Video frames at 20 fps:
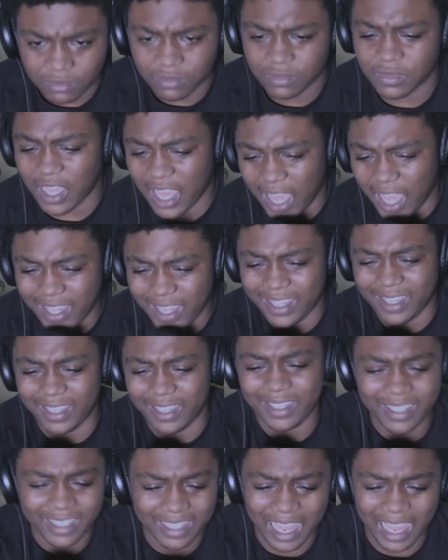
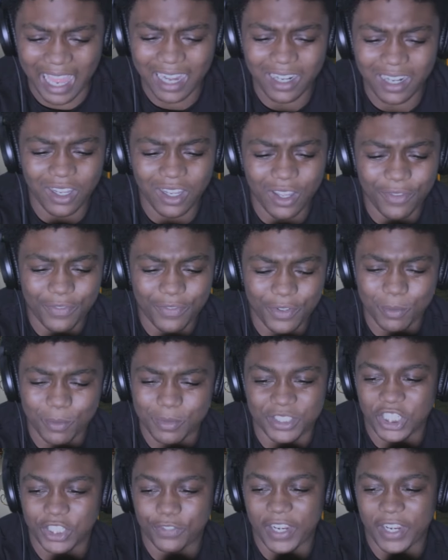I love him
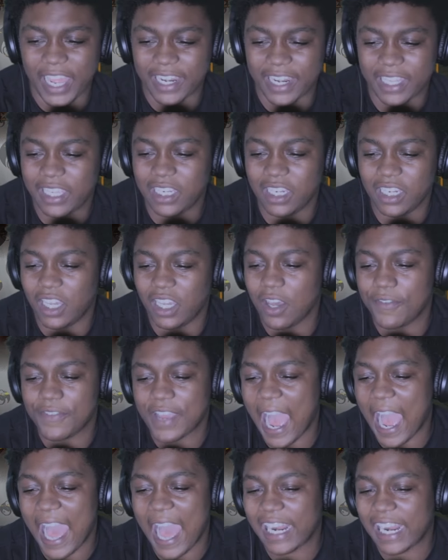just for that. He love
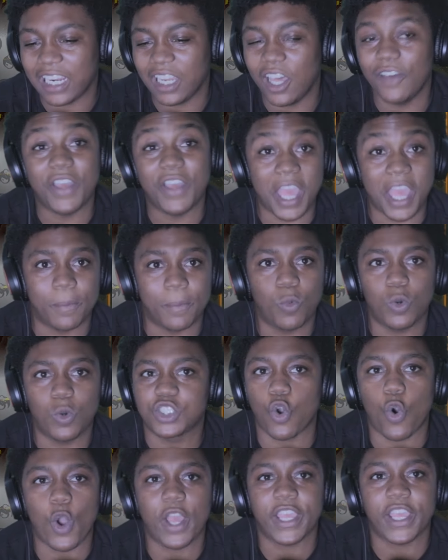God. I love him. What's
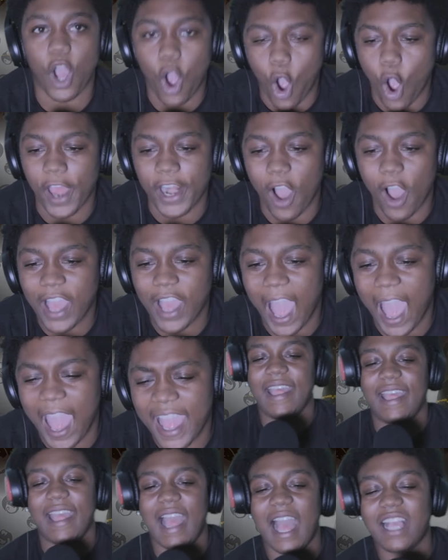going on? Okay.
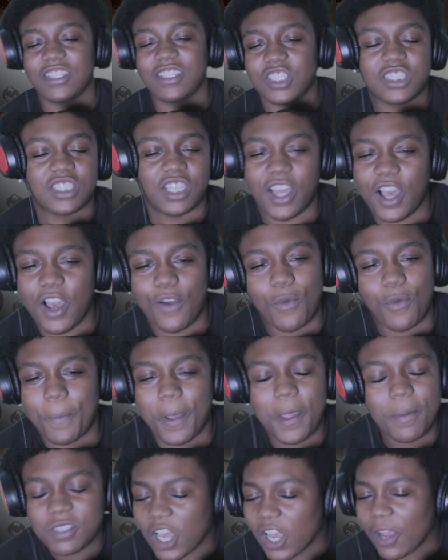I just love when
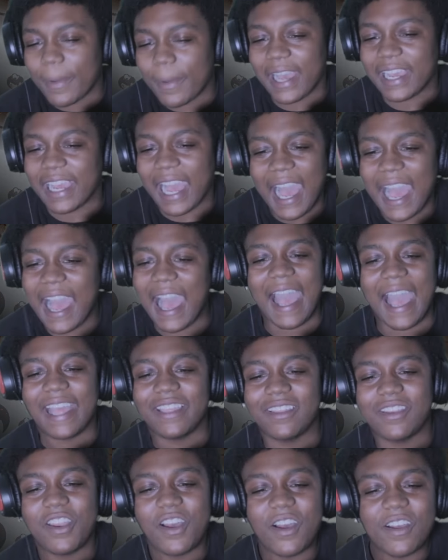people talk about God.
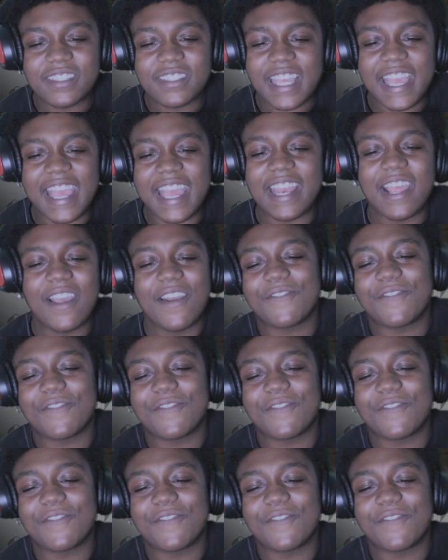You know what I'm saying?